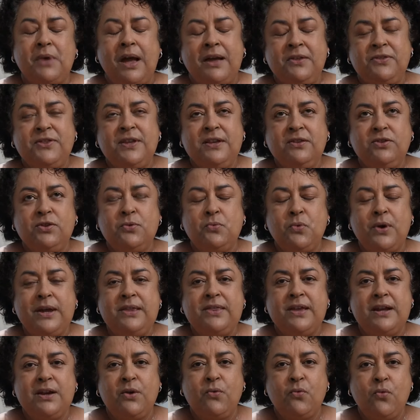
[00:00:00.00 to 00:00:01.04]
I think the way
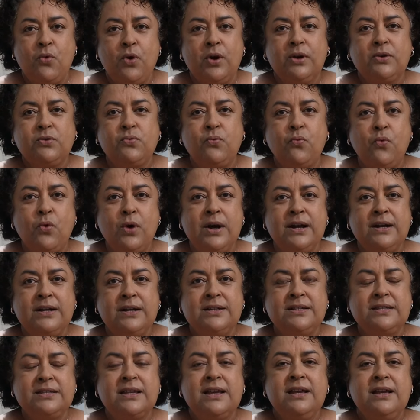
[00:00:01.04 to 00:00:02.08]
that it worked
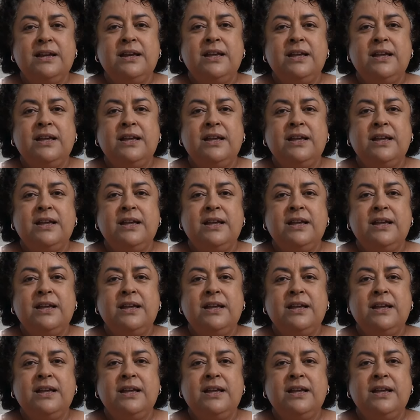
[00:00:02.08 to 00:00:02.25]
was